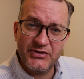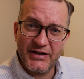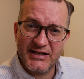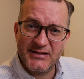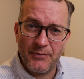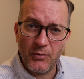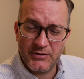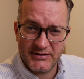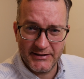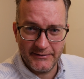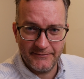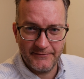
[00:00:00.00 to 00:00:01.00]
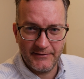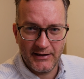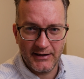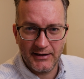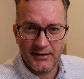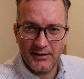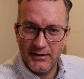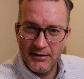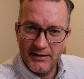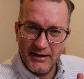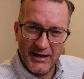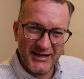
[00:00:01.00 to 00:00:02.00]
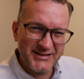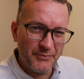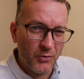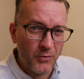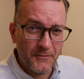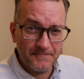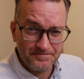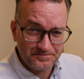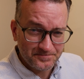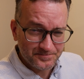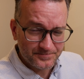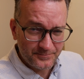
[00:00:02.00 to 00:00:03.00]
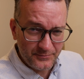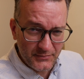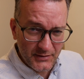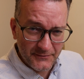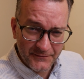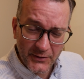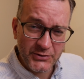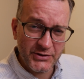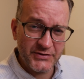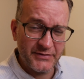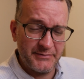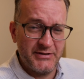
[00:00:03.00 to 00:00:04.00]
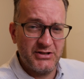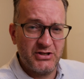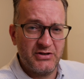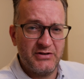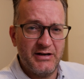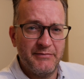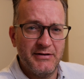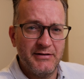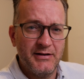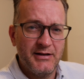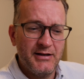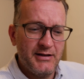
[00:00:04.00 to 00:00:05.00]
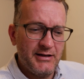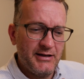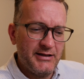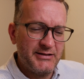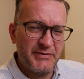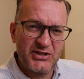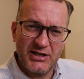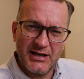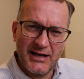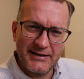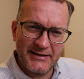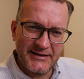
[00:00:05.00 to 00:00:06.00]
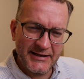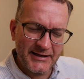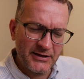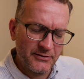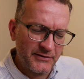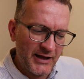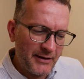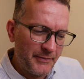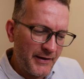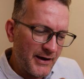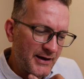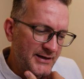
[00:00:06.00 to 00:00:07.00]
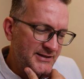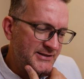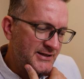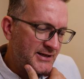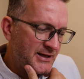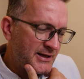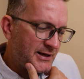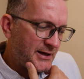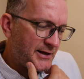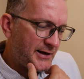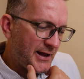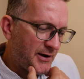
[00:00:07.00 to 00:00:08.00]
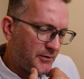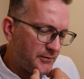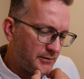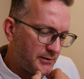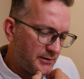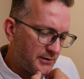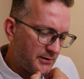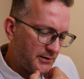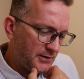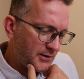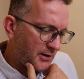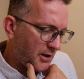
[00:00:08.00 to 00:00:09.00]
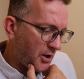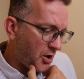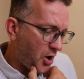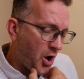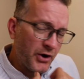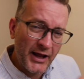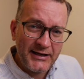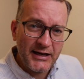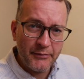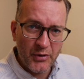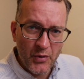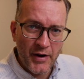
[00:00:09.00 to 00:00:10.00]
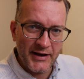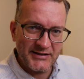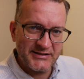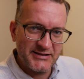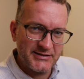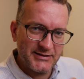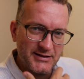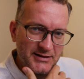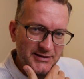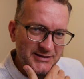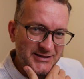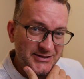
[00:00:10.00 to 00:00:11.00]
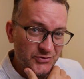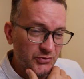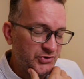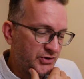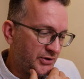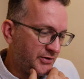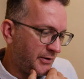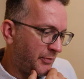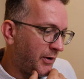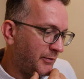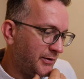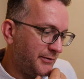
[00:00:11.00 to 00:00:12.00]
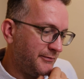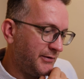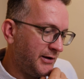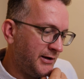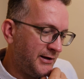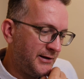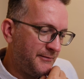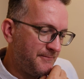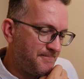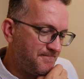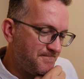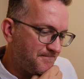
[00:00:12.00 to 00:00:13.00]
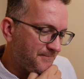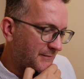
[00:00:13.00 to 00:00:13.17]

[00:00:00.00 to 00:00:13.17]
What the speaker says: to export stuff, like export photos from Instagram, and especially in light that they killed the APIs. Now, on AWS, this is also a problem. For